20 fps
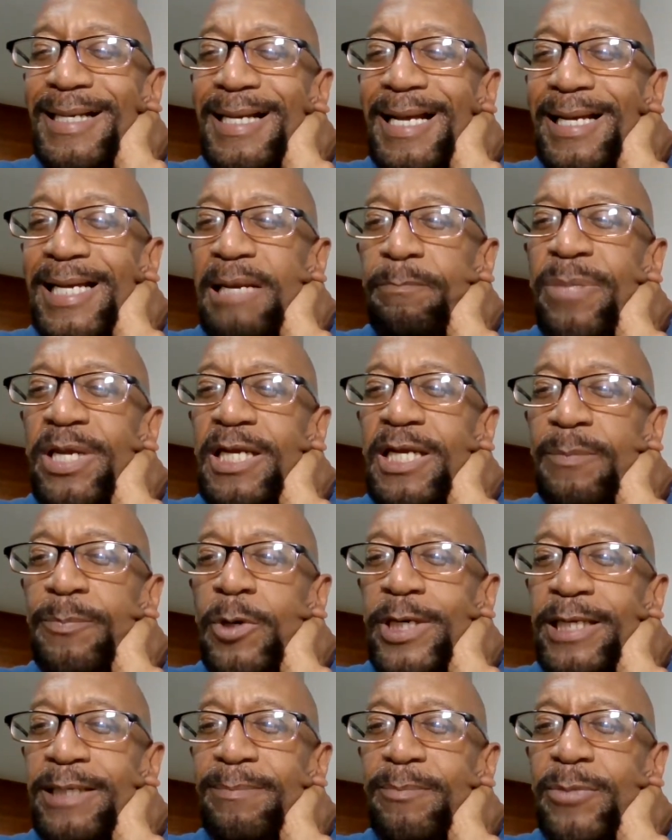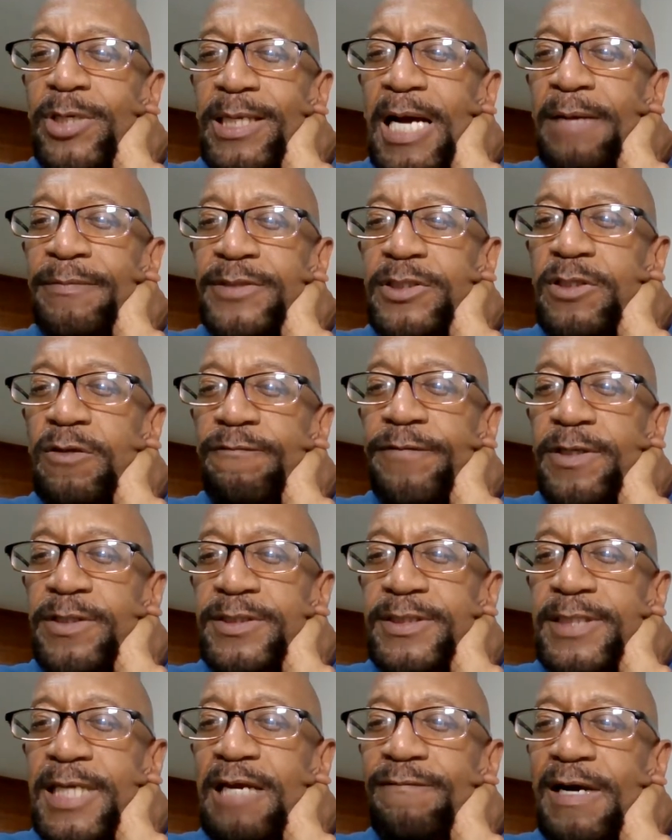I get beat up on it, but I still feel
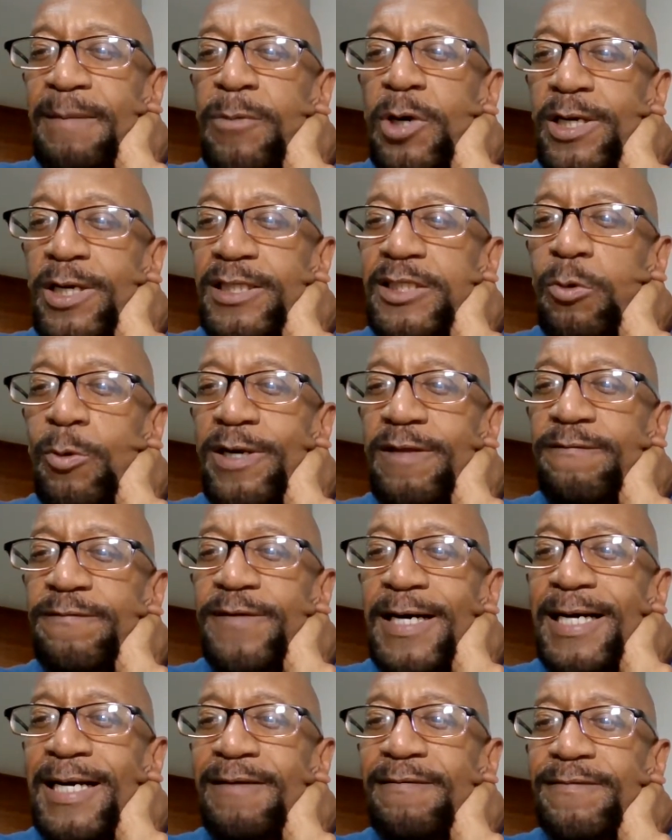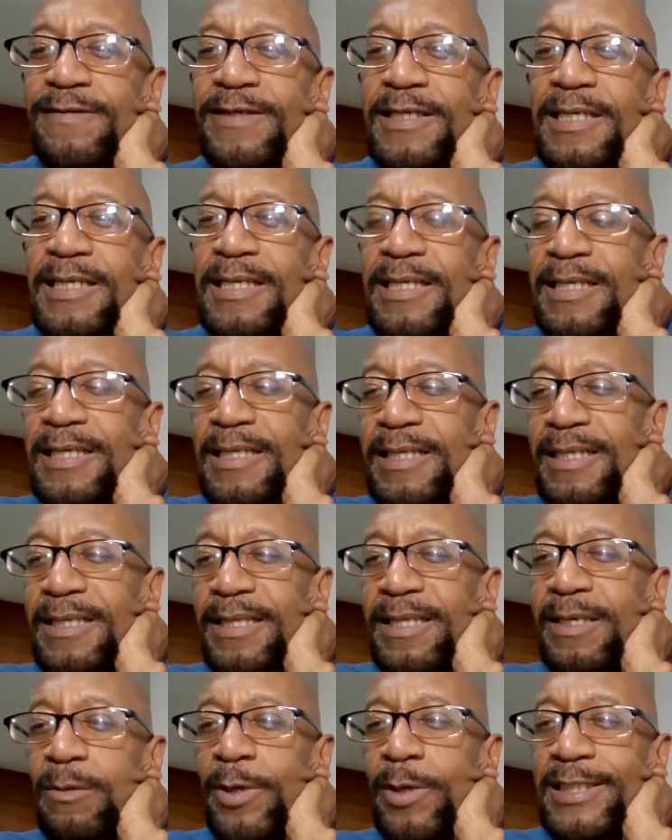safe. I bought it 25, and
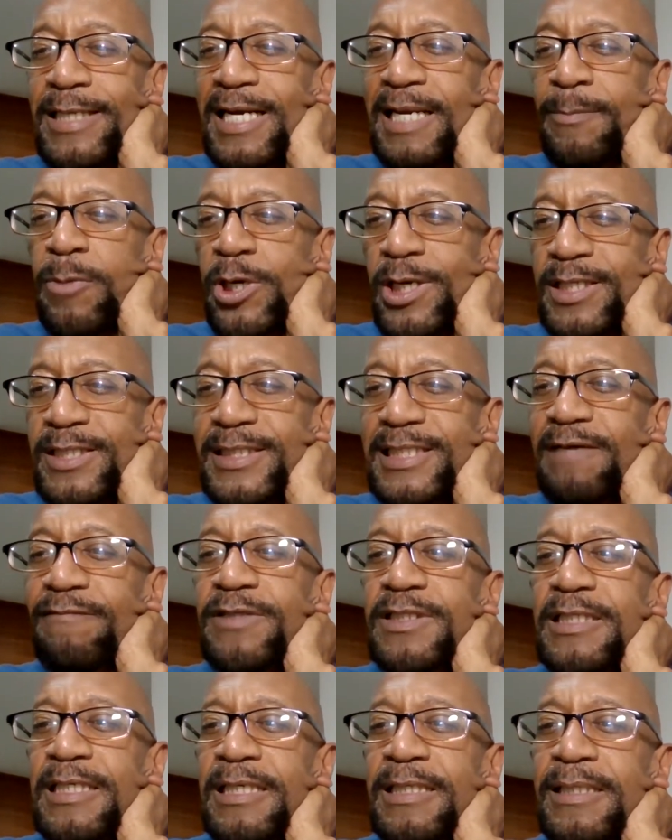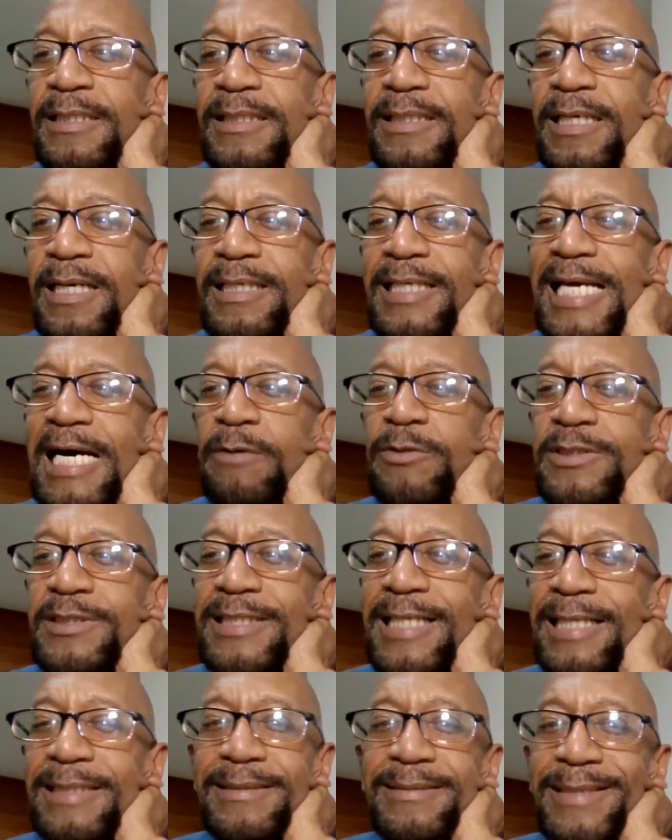it went down. I bought it 17, and now
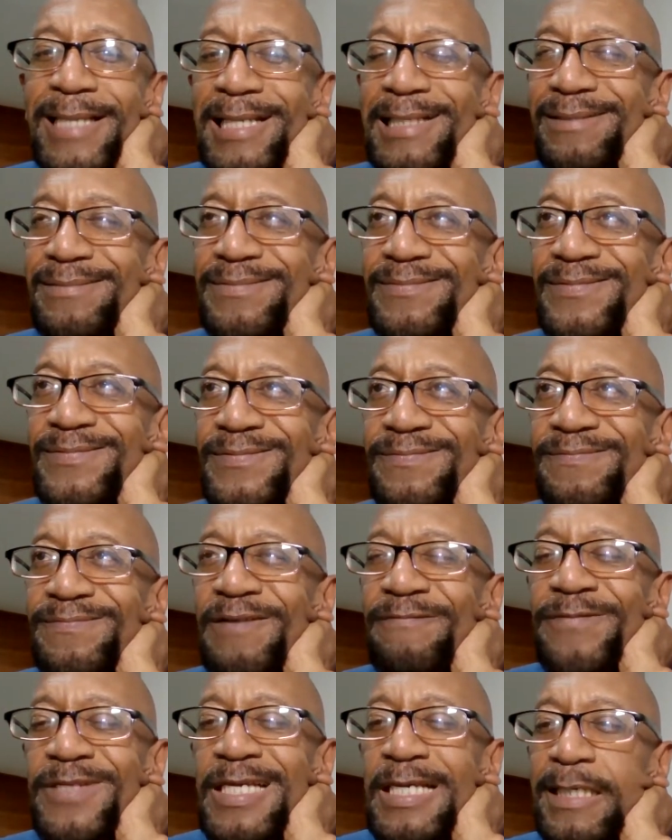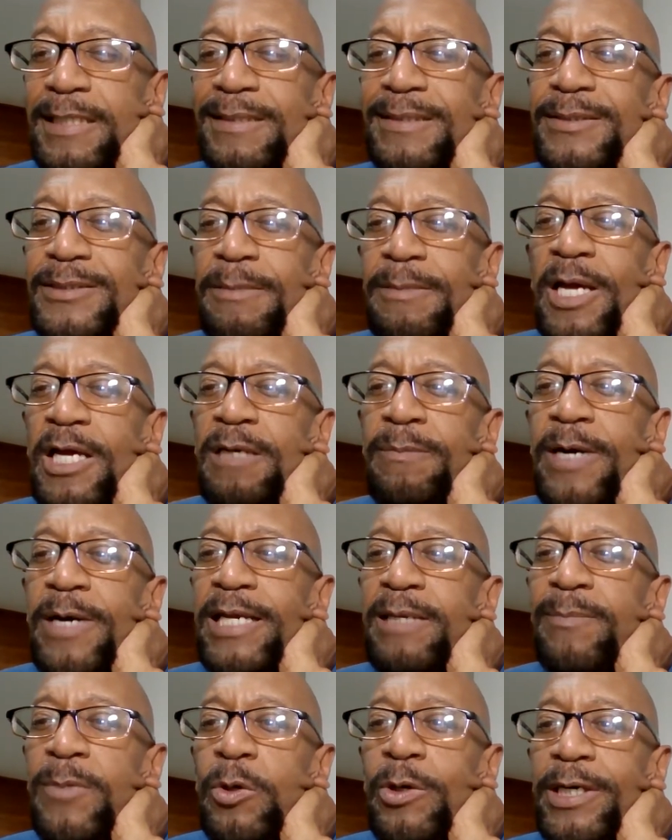it's at like 15. So I'm not going to buy
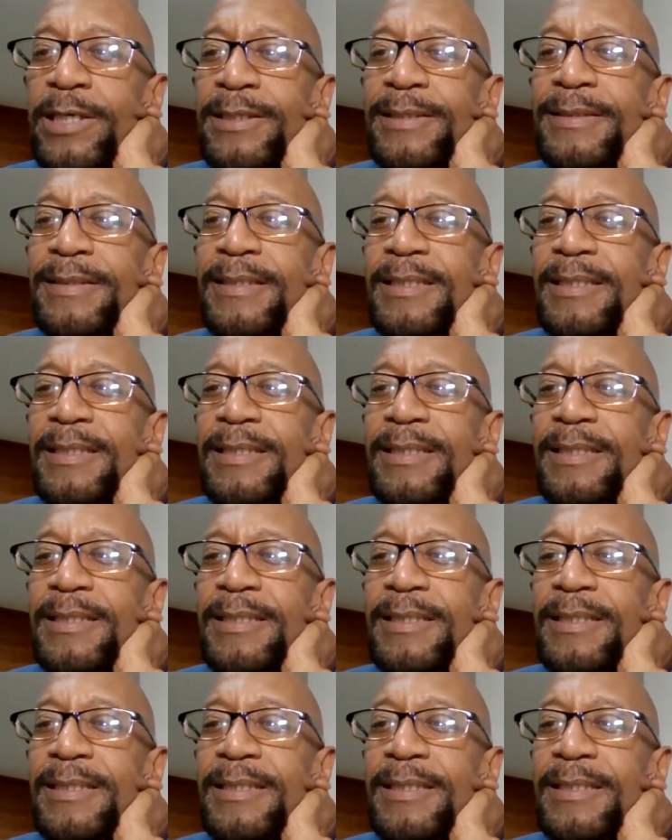anymore.